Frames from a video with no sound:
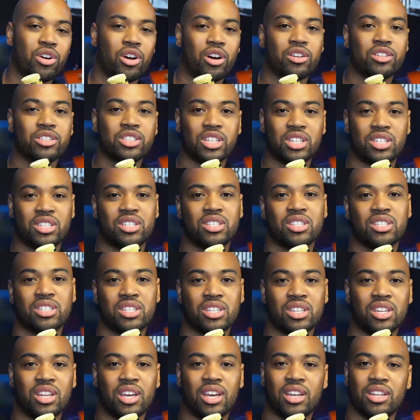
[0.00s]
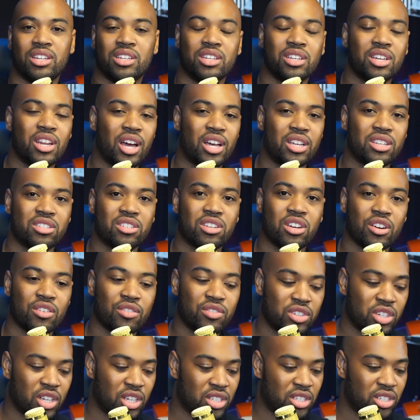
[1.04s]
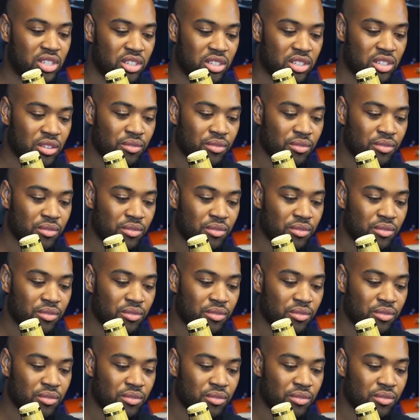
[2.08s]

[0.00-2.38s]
justice today did not serve justice.